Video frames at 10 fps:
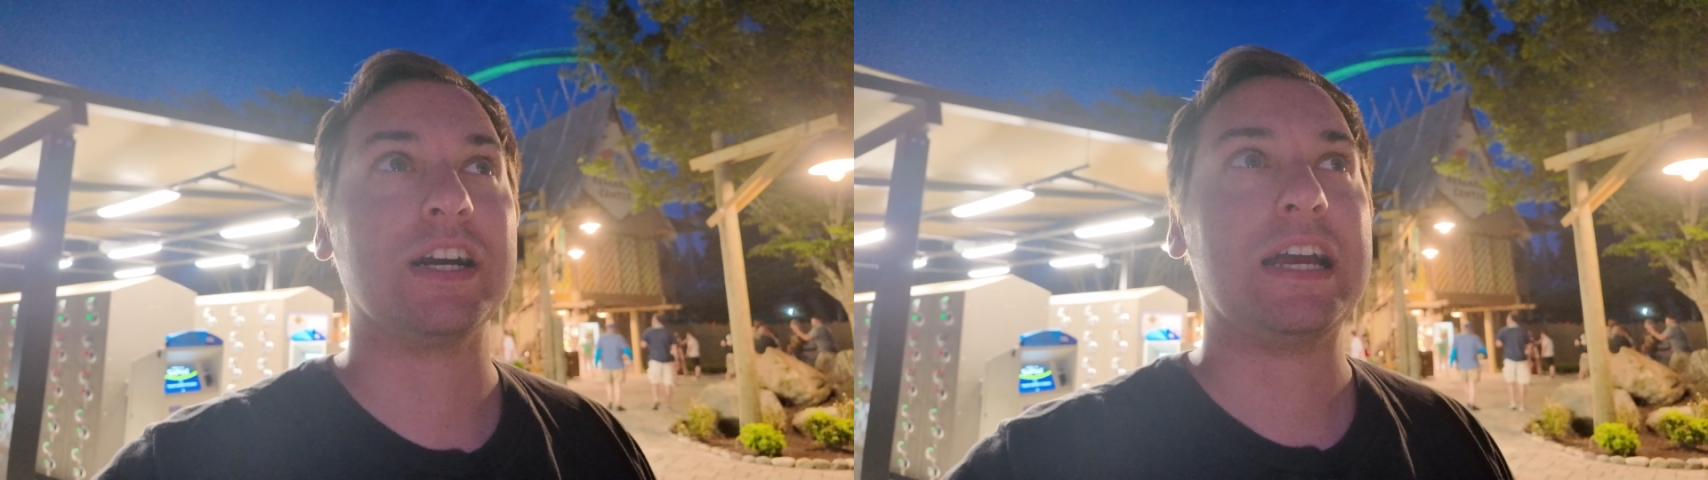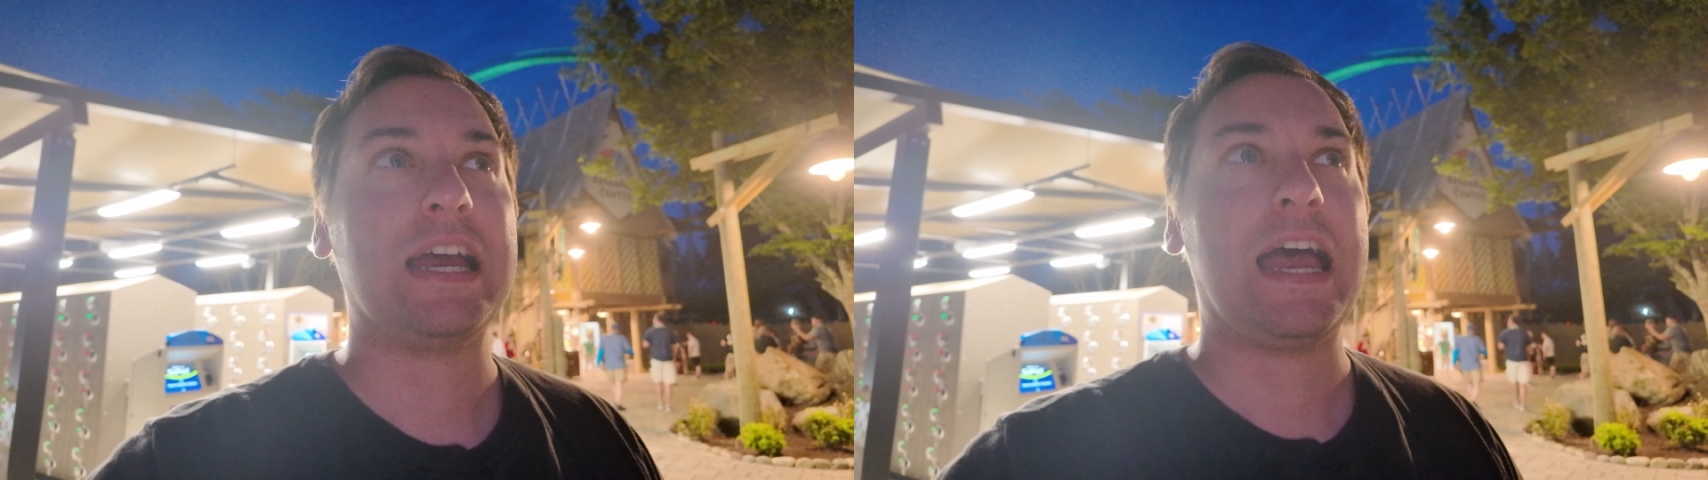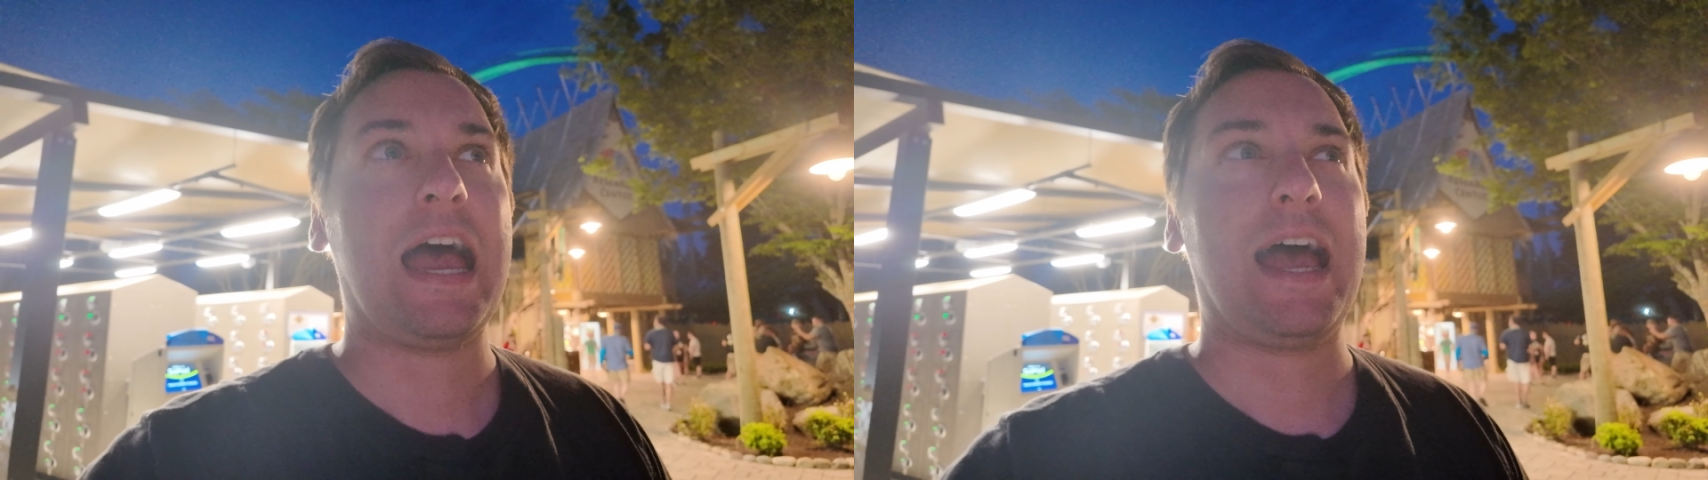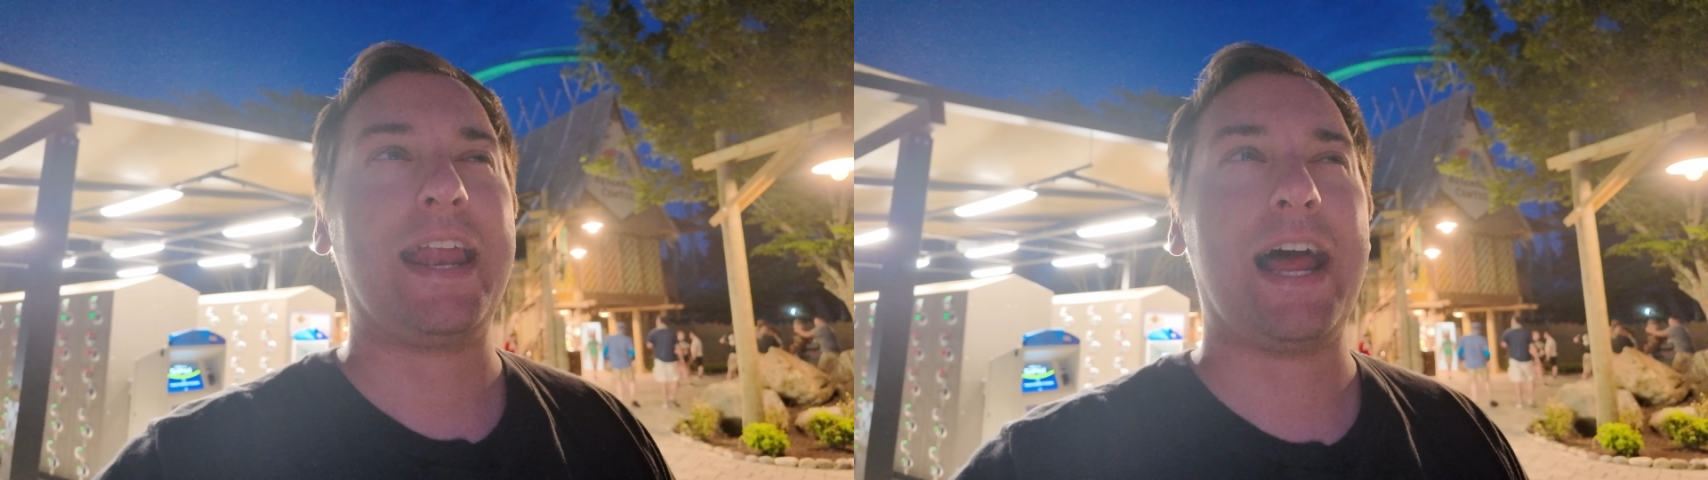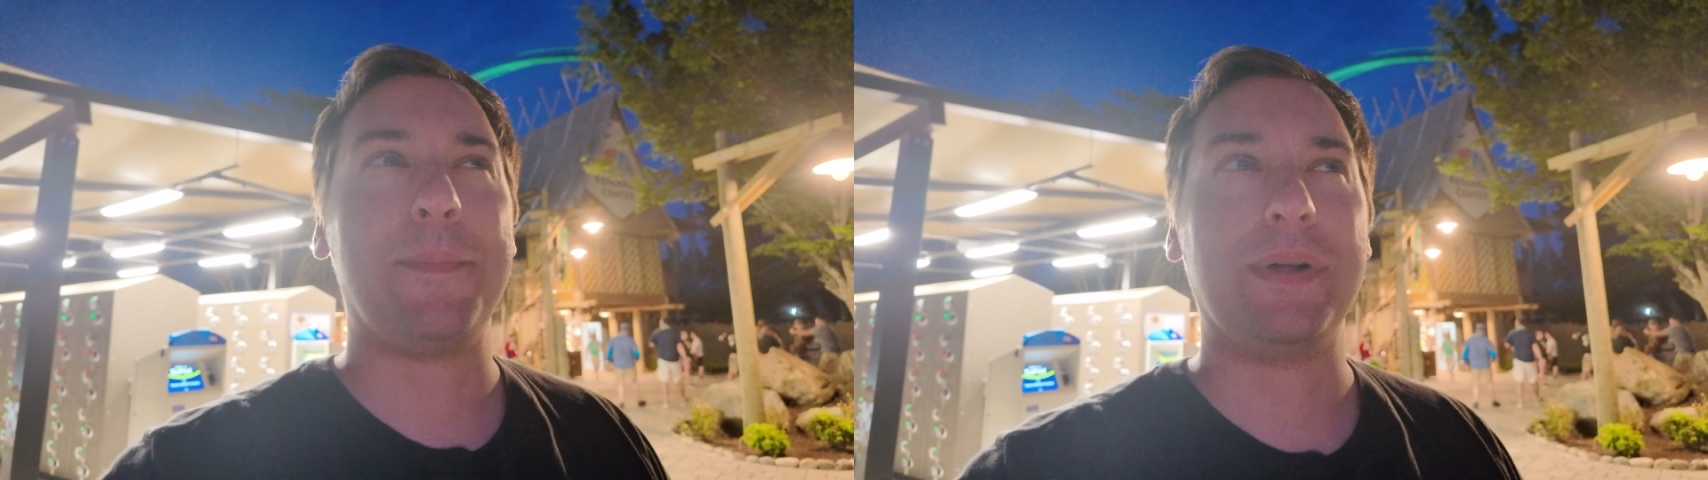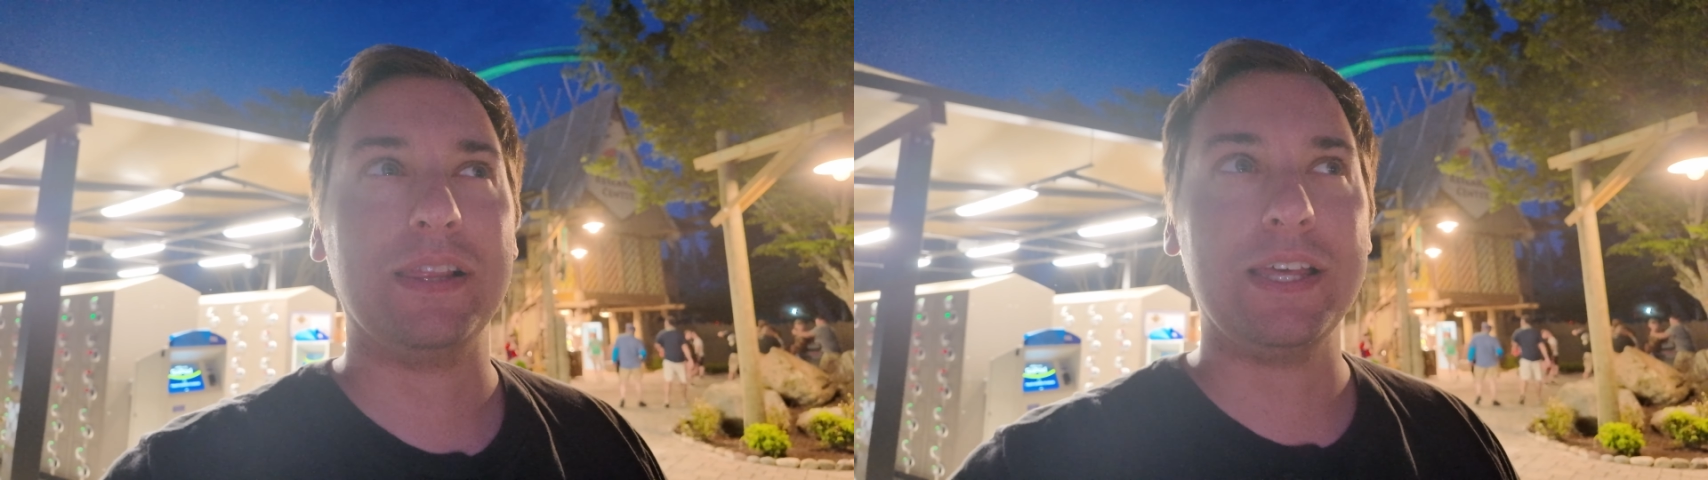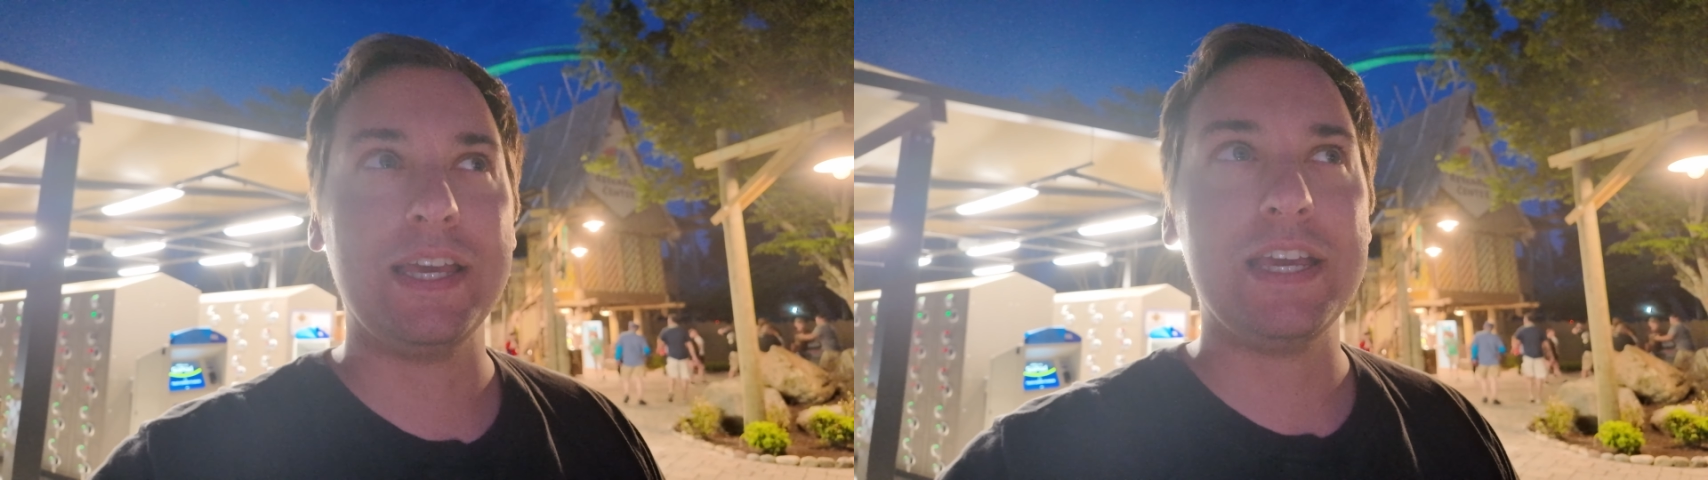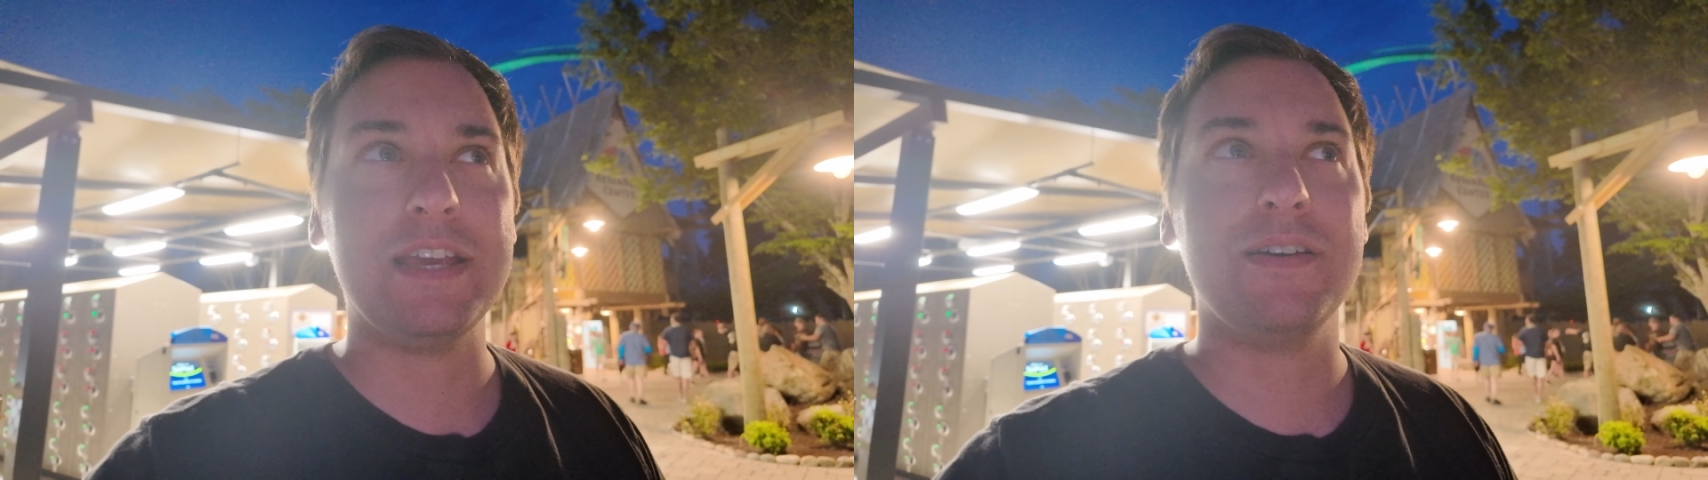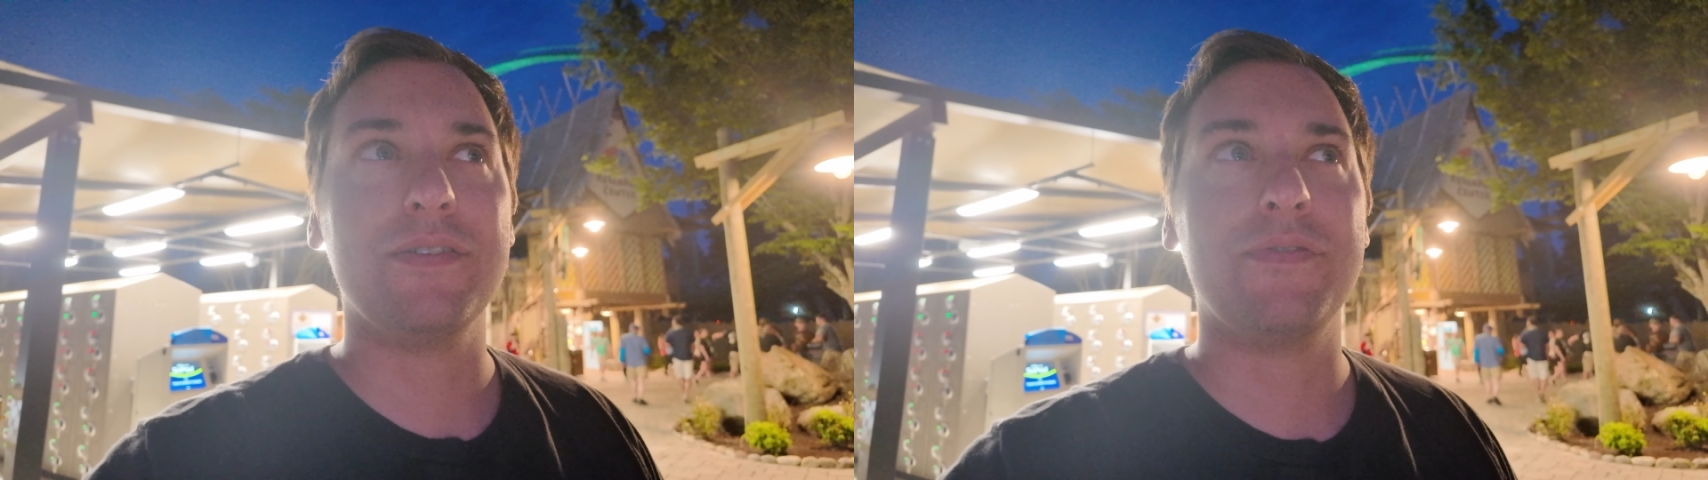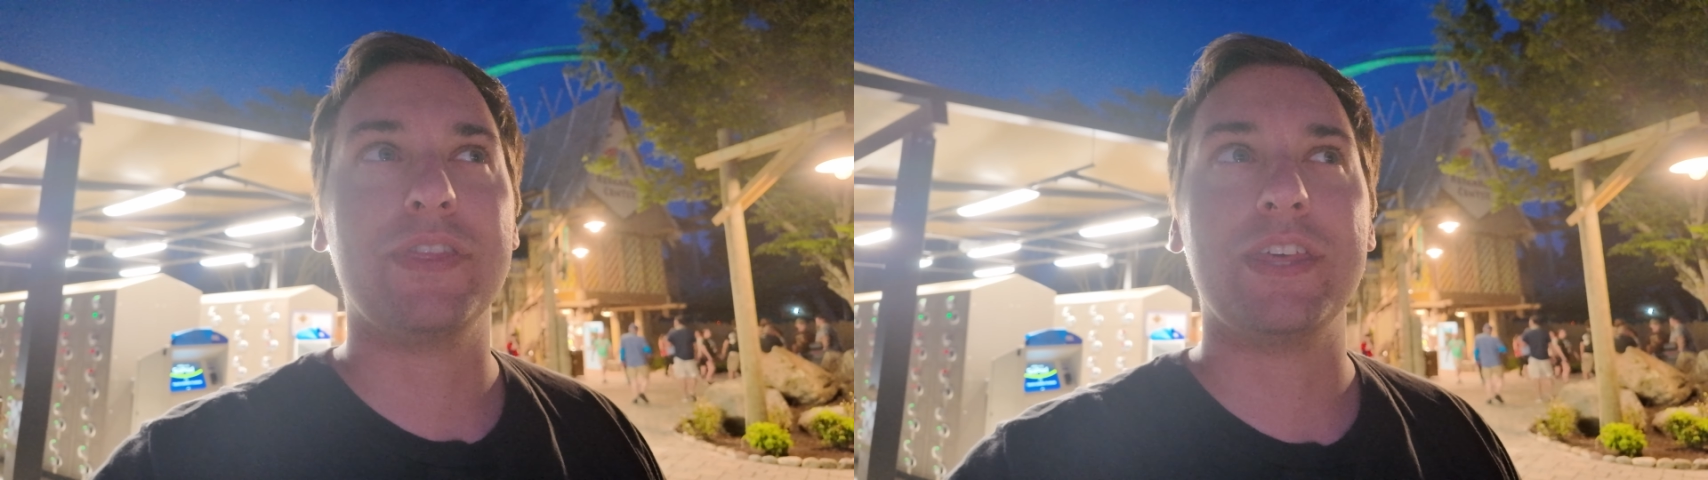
and I believe